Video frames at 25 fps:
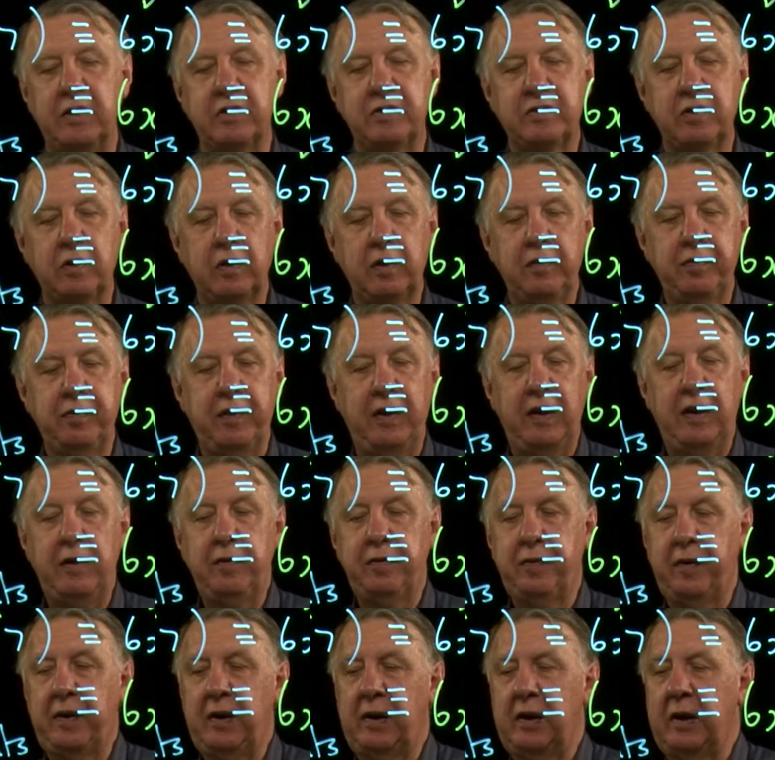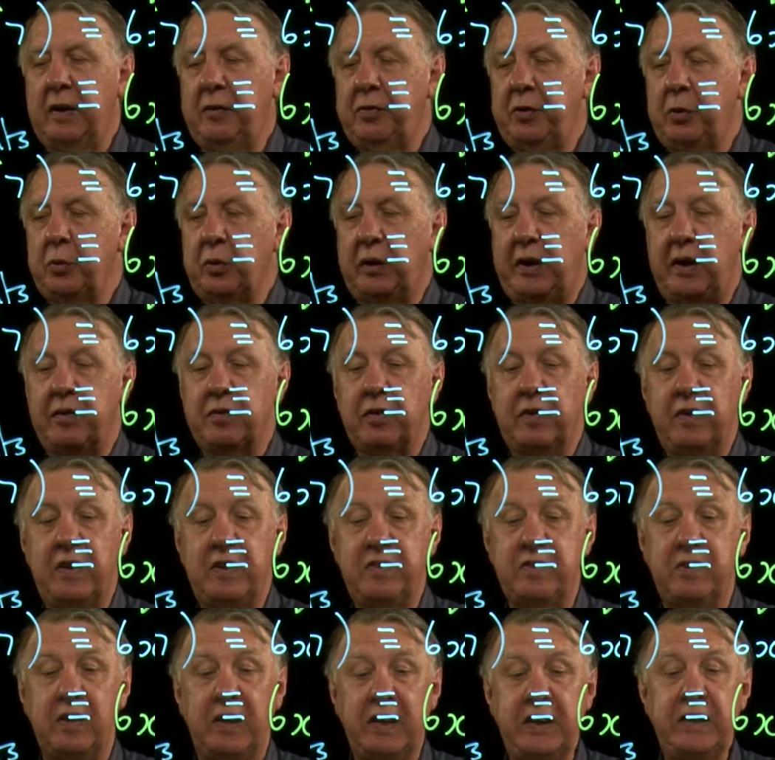So if you were given
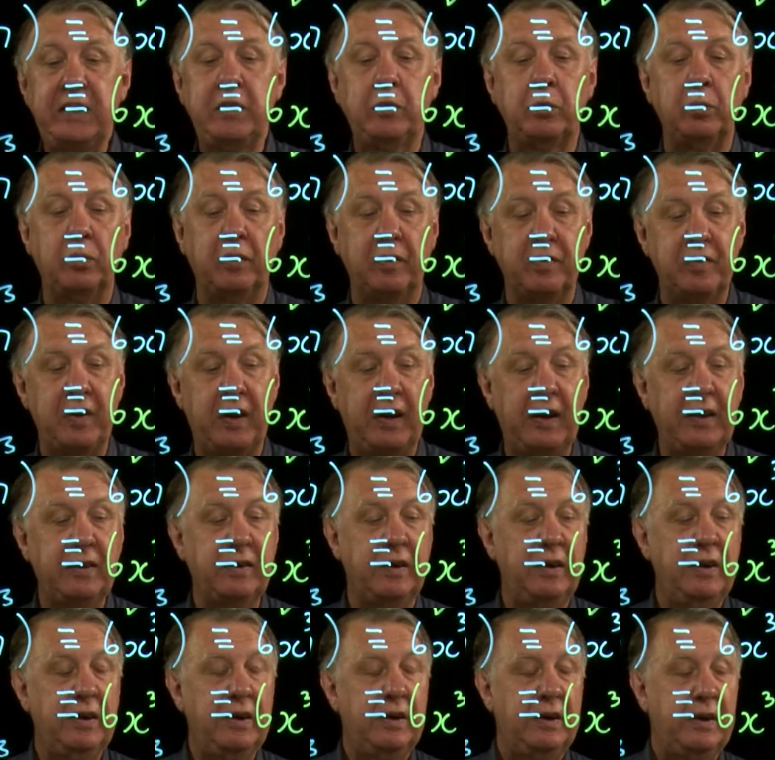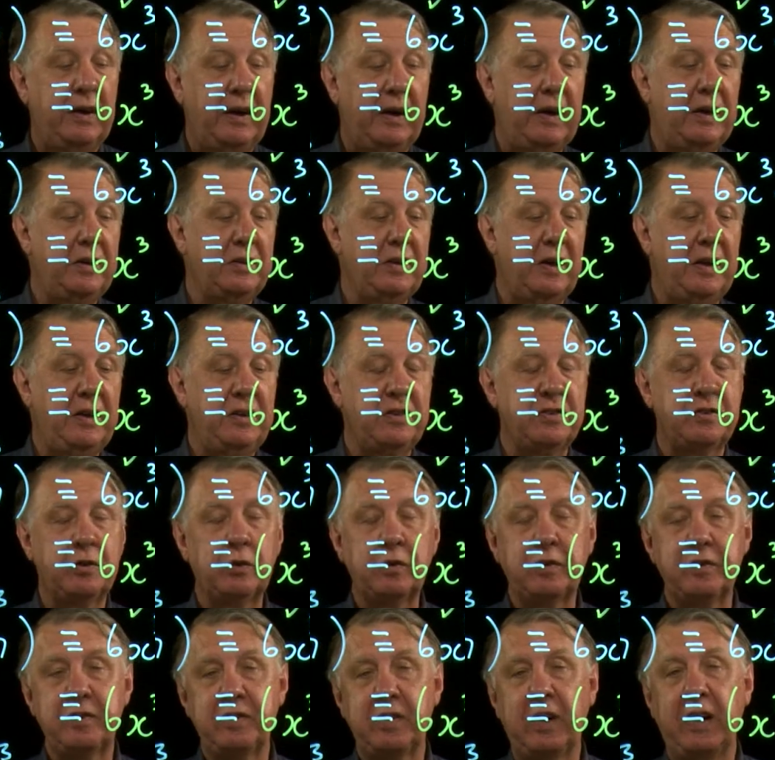this equals that, it's sort
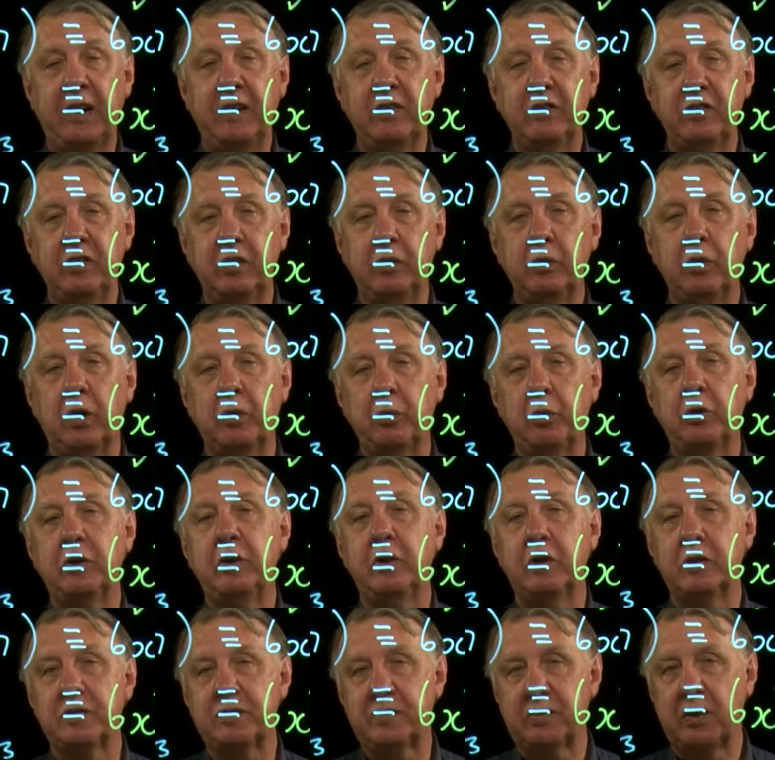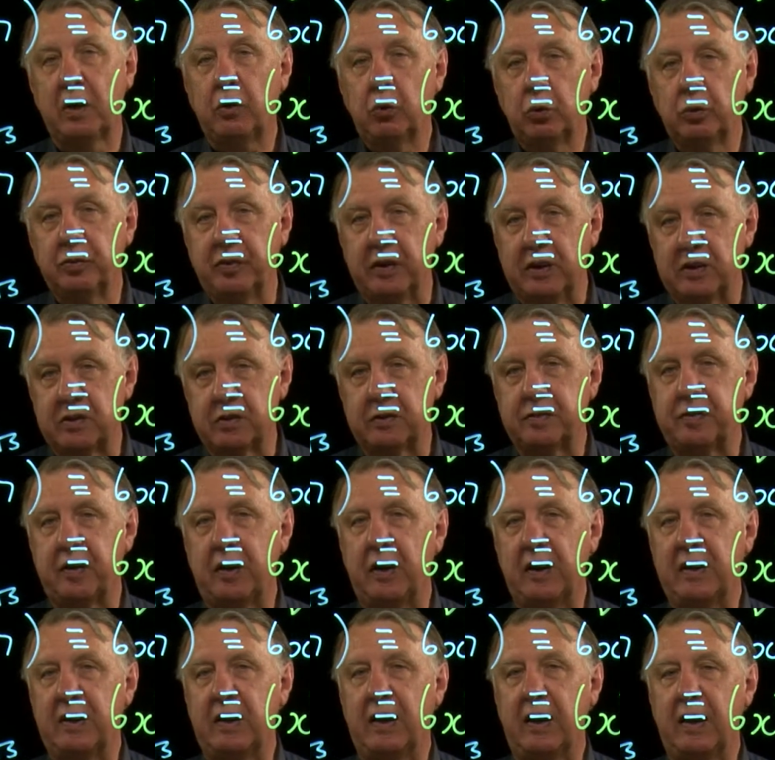of saying to you, I want you to solve it to
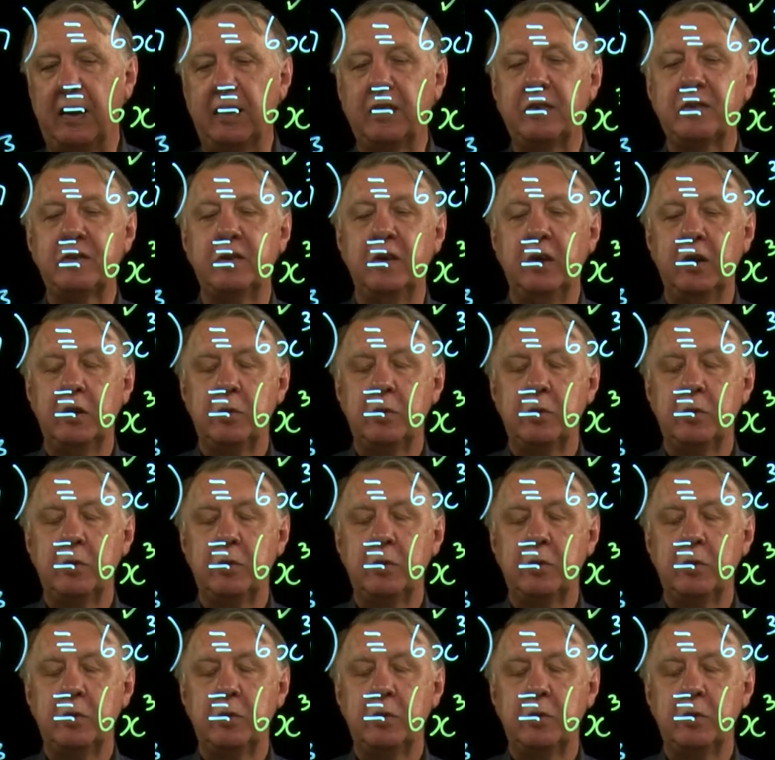find x.